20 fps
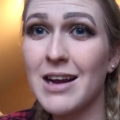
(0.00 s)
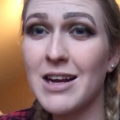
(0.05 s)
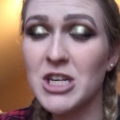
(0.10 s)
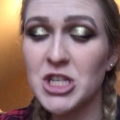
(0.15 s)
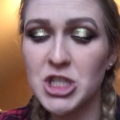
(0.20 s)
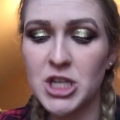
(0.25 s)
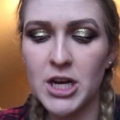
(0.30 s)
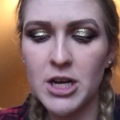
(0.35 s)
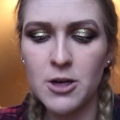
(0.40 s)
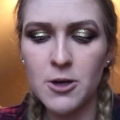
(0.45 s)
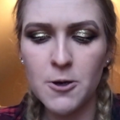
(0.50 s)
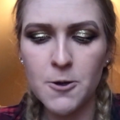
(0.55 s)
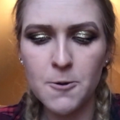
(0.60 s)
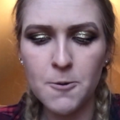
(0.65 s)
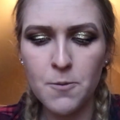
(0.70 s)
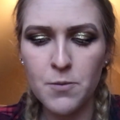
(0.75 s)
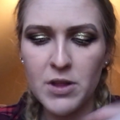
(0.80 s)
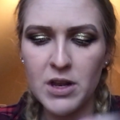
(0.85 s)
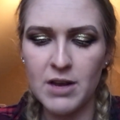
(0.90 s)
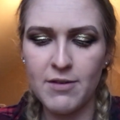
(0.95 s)

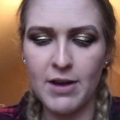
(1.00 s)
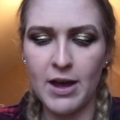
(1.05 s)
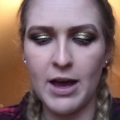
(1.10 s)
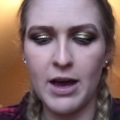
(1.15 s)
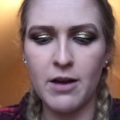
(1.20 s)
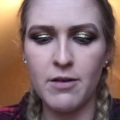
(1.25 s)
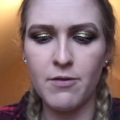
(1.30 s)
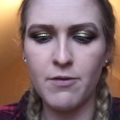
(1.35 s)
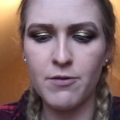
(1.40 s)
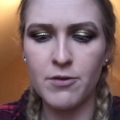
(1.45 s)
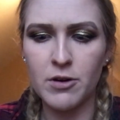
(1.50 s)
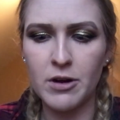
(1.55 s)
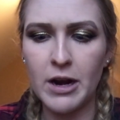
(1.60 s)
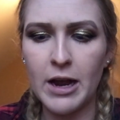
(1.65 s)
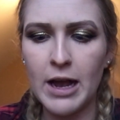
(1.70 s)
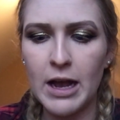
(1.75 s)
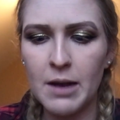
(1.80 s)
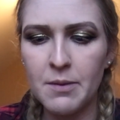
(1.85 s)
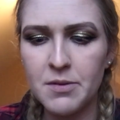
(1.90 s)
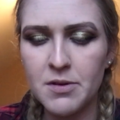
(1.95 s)
eyeshadow that I've had for
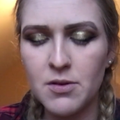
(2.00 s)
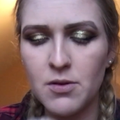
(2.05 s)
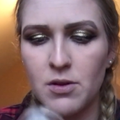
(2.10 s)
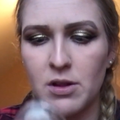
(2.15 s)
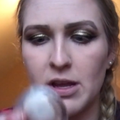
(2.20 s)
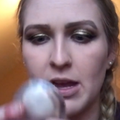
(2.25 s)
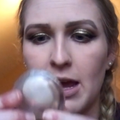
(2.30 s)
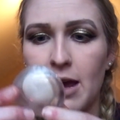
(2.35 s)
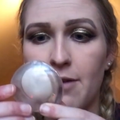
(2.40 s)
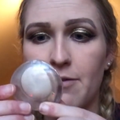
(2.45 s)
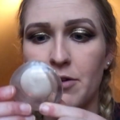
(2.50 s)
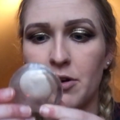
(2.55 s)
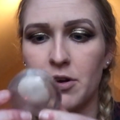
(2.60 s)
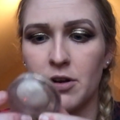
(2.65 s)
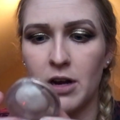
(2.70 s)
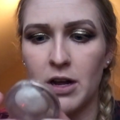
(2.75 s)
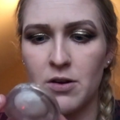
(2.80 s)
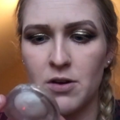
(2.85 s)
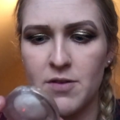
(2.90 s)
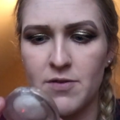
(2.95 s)
absolutely
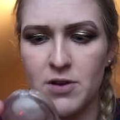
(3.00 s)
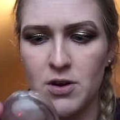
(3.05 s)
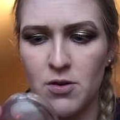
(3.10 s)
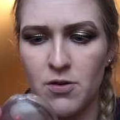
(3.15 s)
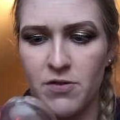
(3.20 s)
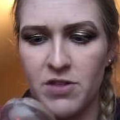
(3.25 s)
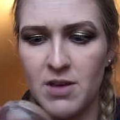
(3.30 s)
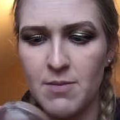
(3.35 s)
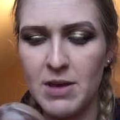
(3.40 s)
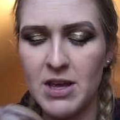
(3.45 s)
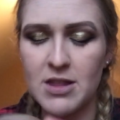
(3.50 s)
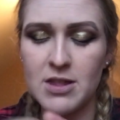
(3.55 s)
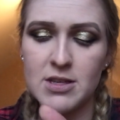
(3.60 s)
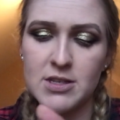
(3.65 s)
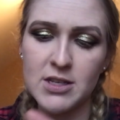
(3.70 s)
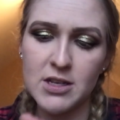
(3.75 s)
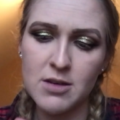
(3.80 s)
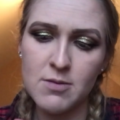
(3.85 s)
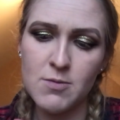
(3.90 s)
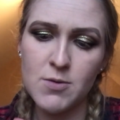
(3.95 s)
ever. I don't even know if they make
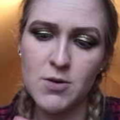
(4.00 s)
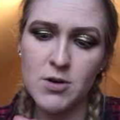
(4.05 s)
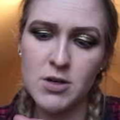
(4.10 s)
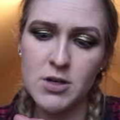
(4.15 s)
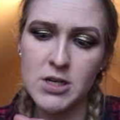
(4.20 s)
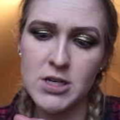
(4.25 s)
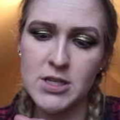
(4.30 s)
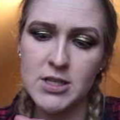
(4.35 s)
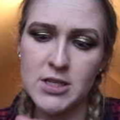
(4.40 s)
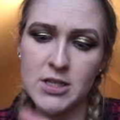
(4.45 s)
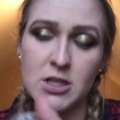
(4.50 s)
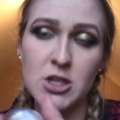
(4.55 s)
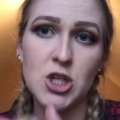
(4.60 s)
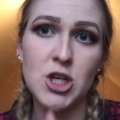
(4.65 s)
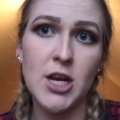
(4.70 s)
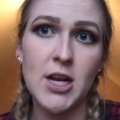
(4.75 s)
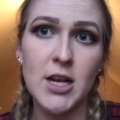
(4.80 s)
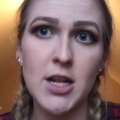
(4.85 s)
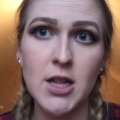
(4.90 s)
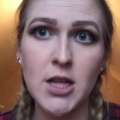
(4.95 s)
this anymore. It's in the
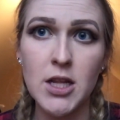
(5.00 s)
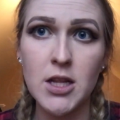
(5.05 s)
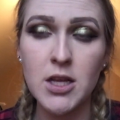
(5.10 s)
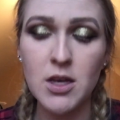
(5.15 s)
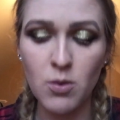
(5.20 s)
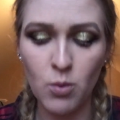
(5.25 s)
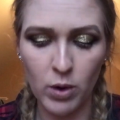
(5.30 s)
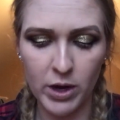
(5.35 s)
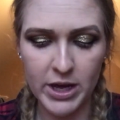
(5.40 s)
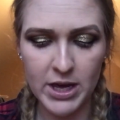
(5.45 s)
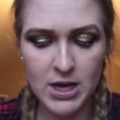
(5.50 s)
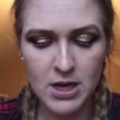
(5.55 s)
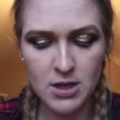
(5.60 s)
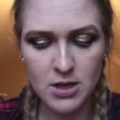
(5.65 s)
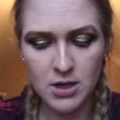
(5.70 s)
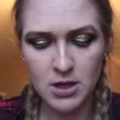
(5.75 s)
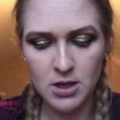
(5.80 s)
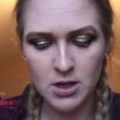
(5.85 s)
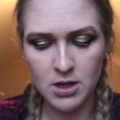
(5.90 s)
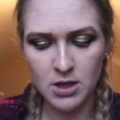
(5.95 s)
shade Lily White.
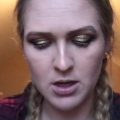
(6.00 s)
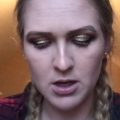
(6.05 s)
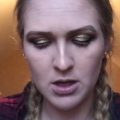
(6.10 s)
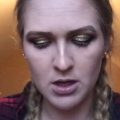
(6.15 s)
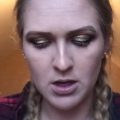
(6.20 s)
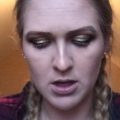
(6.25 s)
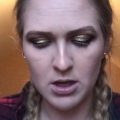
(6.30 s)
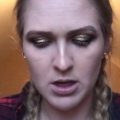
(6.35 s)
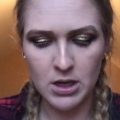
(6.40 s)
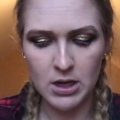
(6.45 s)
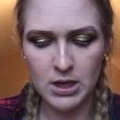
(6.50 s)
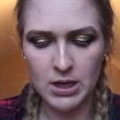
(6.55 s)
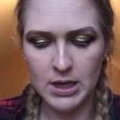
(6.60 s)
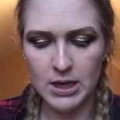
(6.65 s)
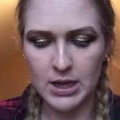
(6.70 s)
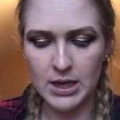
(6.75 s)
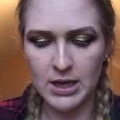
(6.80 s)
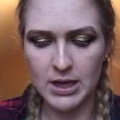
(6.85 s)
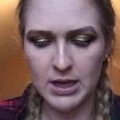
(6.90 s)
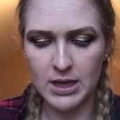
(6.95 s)

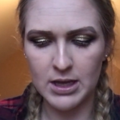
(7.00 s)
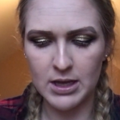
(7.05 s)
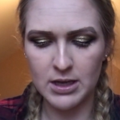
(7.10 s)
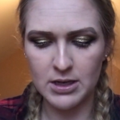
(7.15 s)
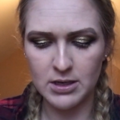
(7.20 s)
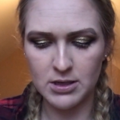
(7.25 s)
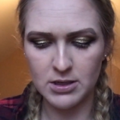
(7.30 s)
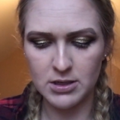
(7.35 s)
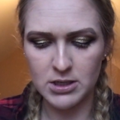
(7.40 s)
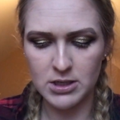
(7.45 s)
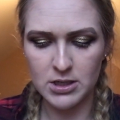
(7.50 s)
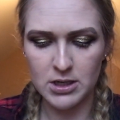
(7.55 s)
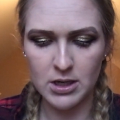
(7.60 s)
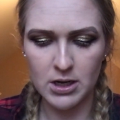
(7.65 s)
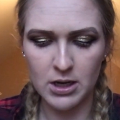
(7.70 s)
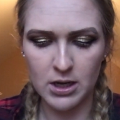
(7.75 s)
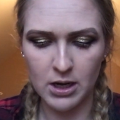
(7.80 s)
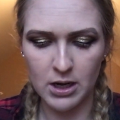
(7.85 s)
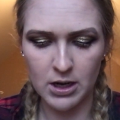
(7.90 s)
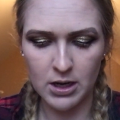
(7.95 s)
And
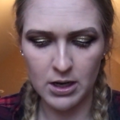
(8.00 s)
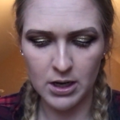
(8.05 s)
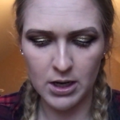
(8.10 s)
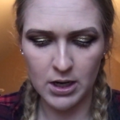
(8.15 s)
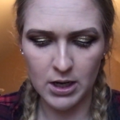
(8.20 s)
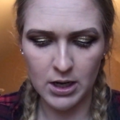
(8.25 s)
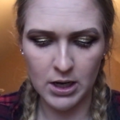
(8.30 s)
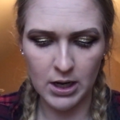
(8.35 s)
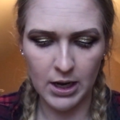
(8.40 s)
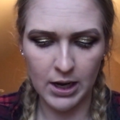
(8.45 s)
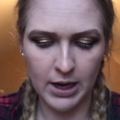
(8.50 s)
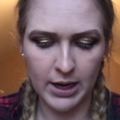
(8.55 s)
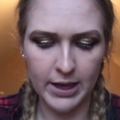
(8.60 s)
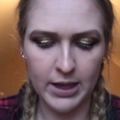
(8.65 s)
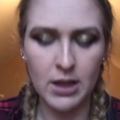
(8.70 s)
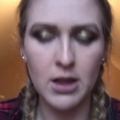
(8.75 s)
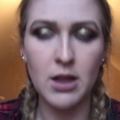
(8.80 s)
I